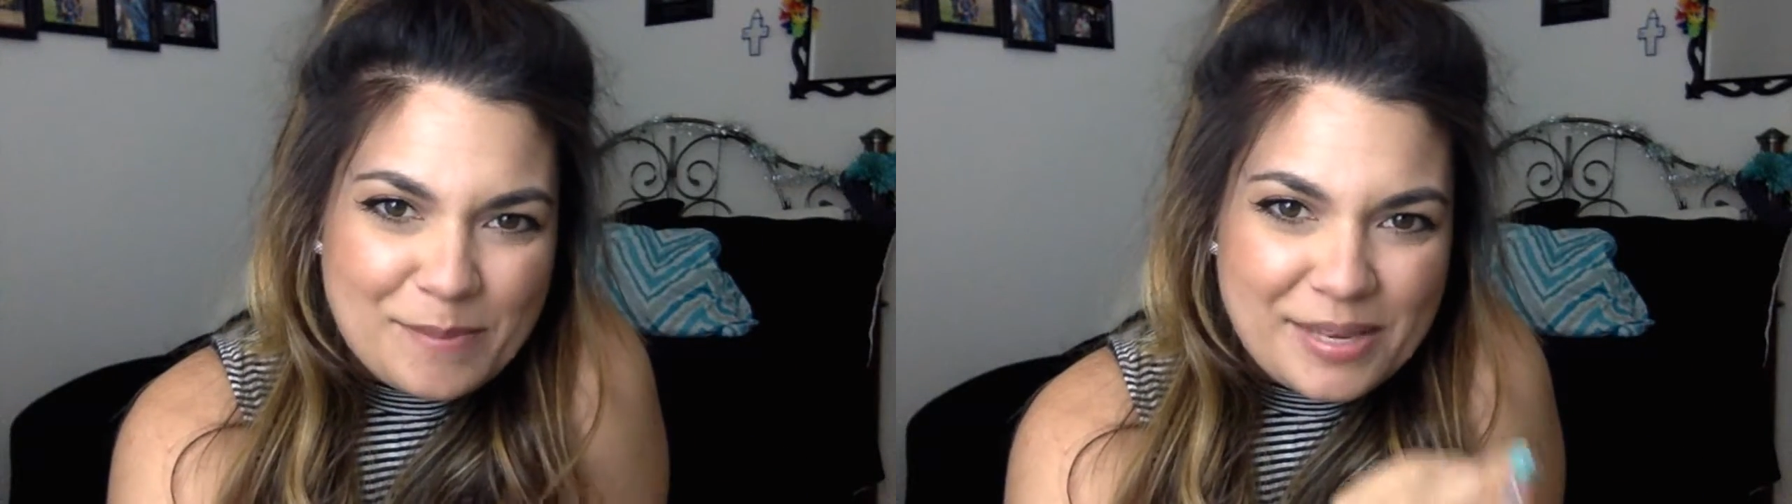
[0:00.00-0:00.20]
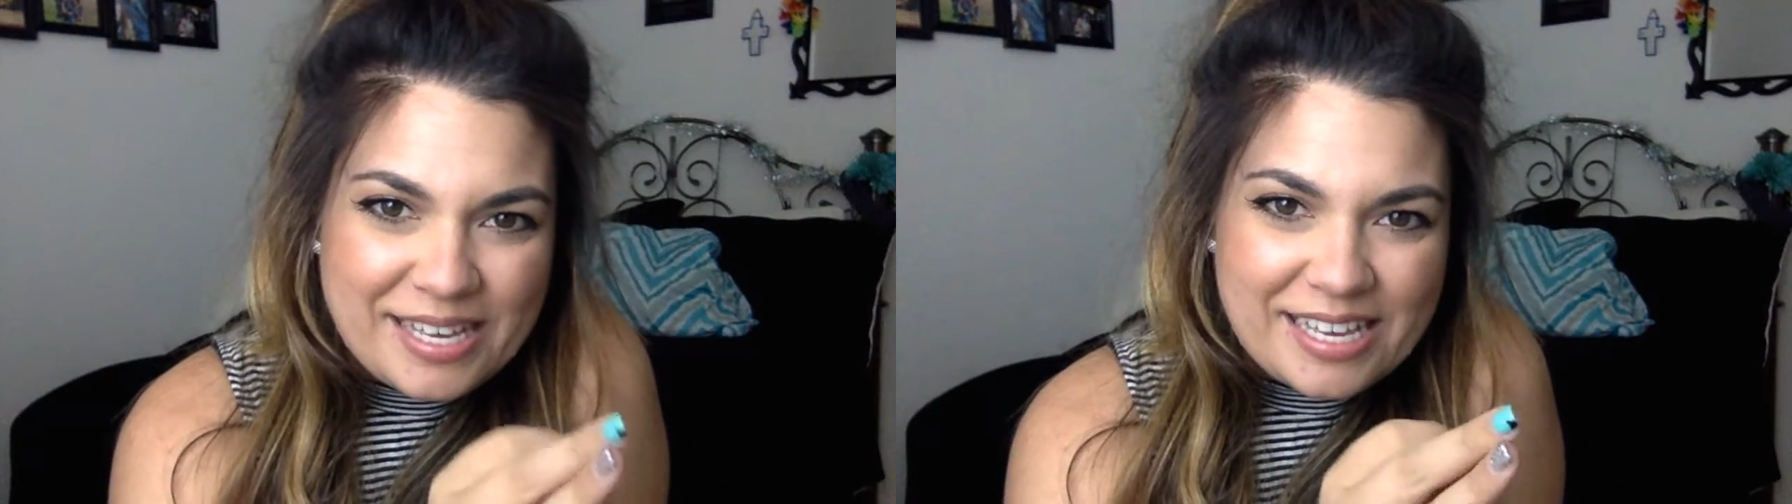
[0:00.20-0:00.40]

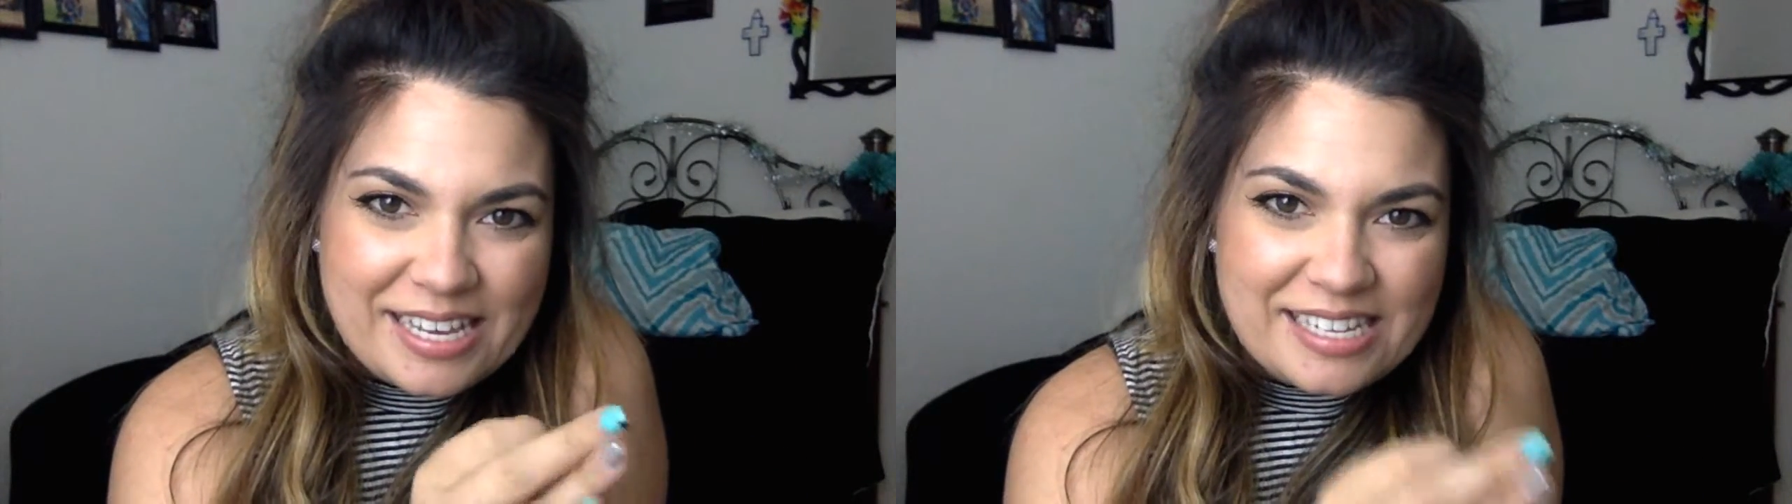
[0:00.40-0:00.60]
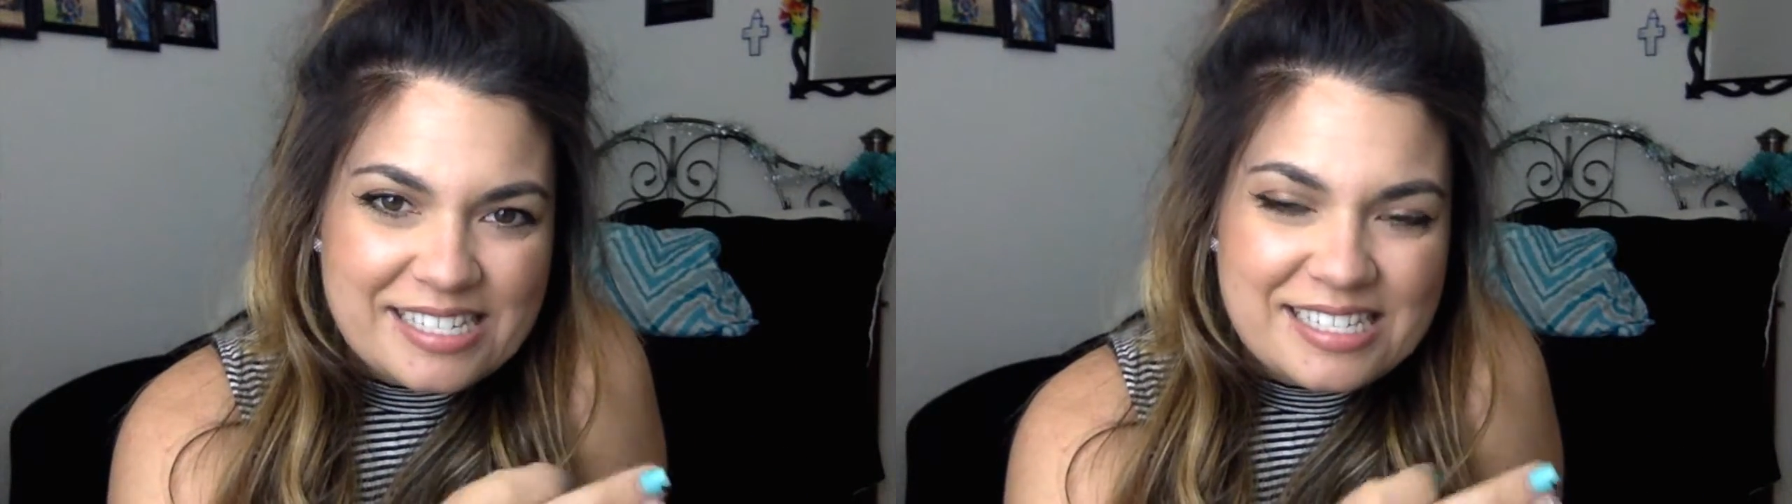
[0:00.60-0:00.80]

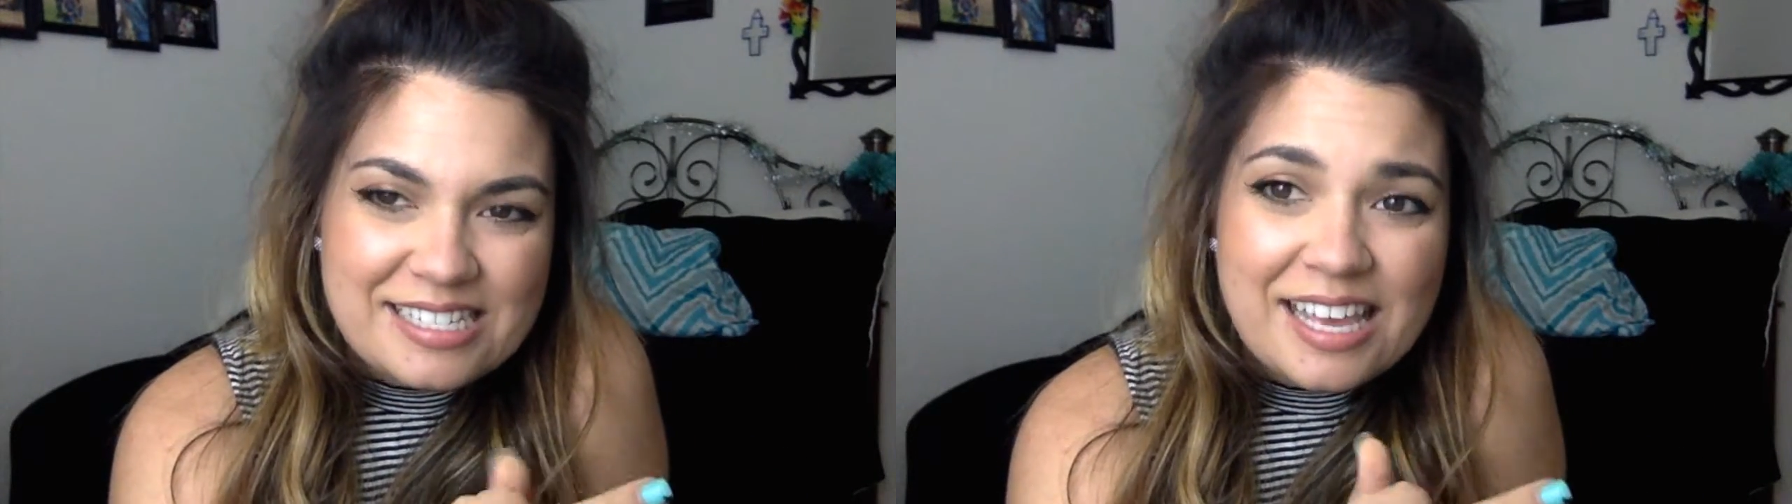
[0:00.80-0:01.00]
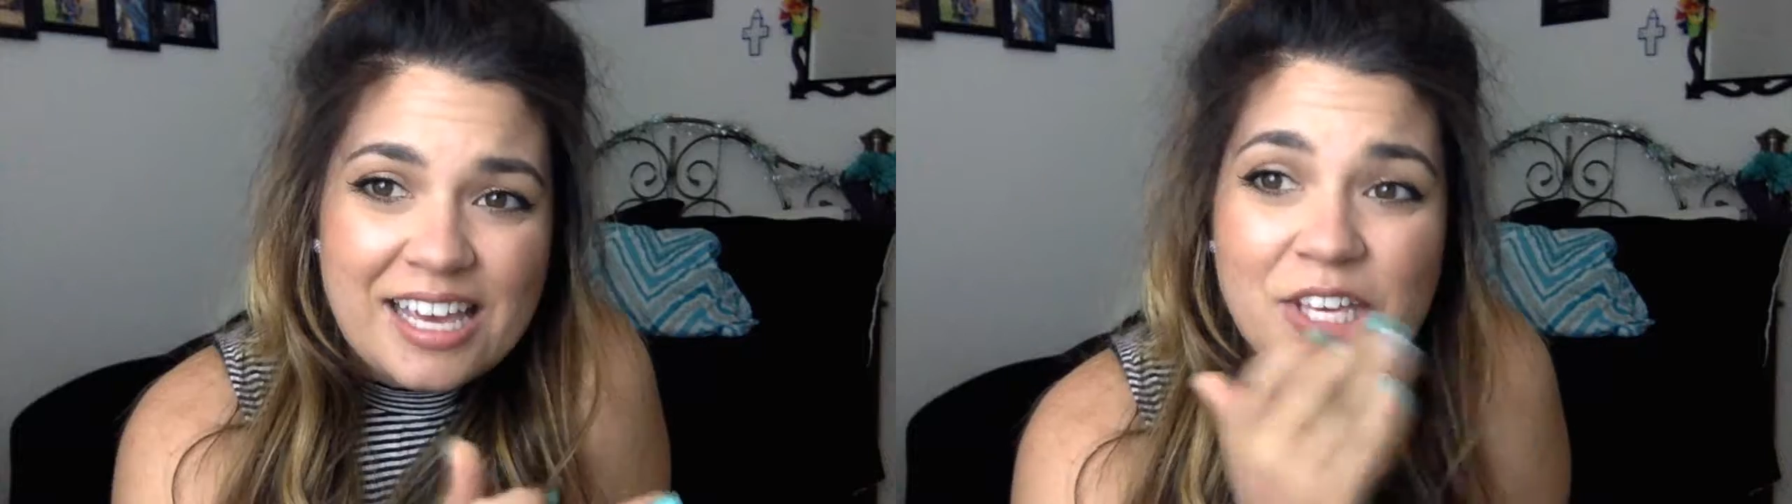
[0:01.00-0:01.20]
because it's like,